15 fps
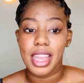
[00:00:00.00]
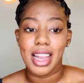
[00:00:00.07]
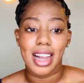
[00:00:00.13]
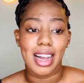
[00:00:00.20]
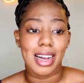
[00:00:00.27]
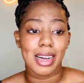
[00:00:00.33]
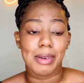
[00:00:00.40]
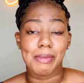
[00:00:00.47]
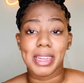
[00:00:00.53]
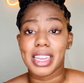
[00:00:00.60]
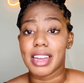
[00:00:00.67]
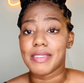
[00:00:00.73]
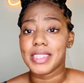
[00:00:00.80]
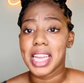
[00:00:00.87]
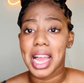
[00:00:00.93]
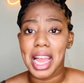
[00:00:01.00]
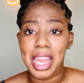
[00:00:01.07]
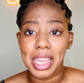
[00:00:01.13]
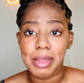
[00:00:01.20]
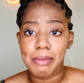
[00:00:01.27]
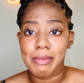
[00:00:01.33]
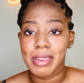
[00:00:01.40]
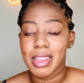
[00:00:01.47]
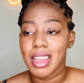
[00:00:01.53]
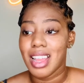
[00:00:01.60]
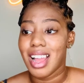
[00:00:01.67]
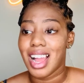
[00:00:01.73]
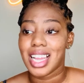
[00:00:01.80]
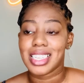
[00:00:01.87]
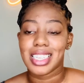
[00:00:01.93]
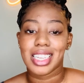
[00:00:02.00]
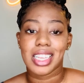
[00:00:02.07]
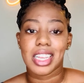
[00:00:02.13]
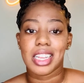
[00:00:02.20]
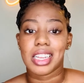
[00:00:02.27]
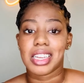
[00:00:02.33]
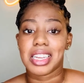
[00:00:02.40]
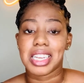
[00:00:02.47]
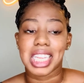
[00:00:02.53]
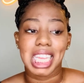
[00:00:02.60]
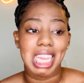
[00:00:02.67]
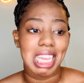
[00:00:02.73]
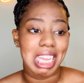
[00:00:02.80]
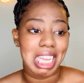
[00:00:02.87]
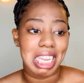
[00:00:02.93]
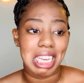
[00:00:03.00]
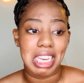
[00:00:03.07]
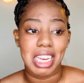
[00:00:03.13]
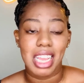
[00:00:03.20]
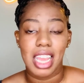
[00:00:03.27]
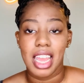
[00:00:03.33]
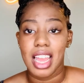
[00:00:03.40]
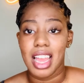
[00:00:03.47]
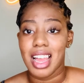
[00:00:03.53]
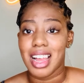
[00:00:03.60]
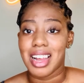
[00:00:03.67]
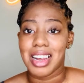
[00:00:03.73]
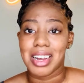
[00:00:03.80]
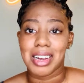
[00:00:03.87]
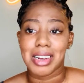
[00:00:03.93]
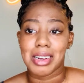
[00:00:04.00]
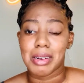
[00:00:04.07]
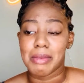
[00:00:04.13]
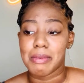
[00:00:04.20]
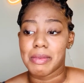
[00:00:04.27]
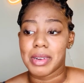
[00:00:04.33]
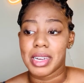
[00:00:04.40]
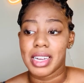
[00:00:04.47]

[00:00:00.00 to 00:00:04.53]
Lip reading: enough time. I didn't get a good kit. I